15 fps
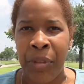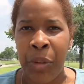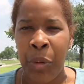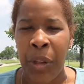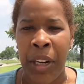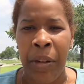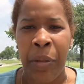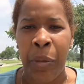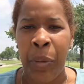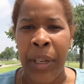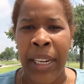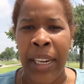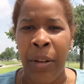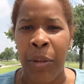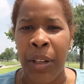Whatever
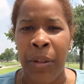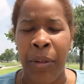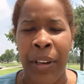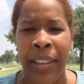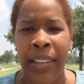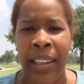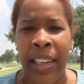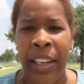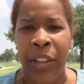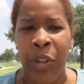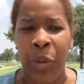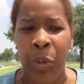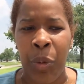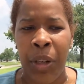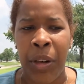I
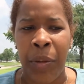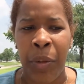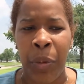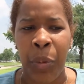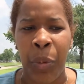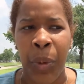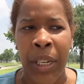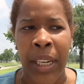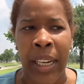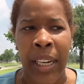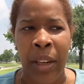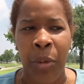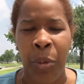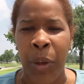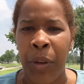teach, whatever
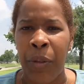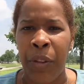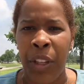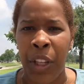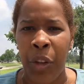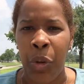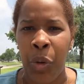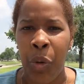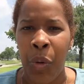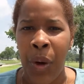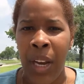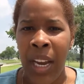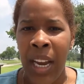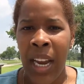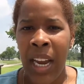we
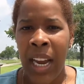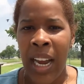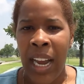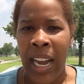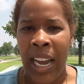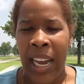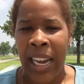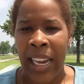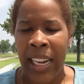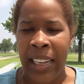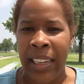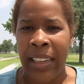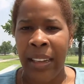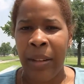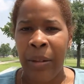review,
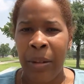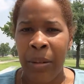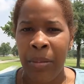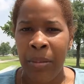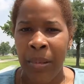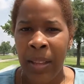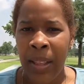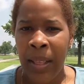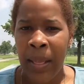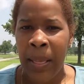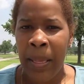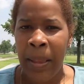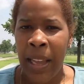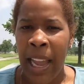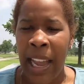I
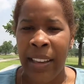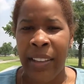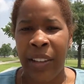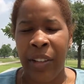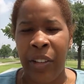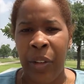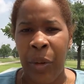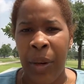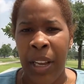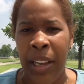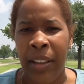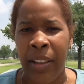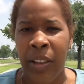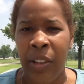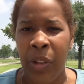ask the
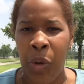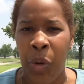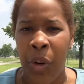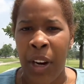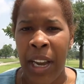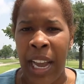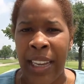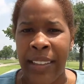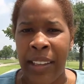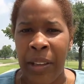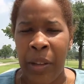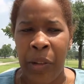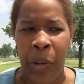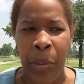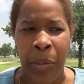students, or I tell
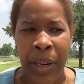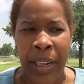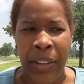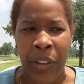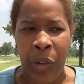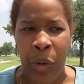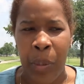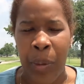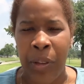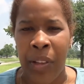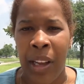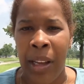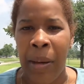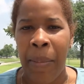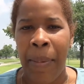them to brainstorm or
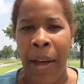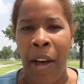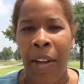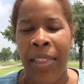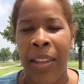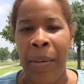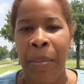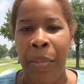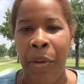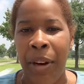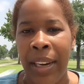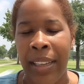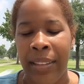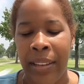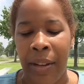talk about the
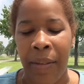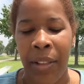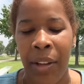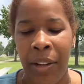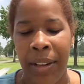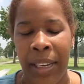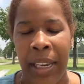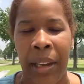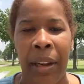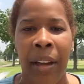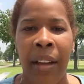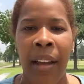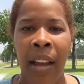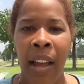importance of learning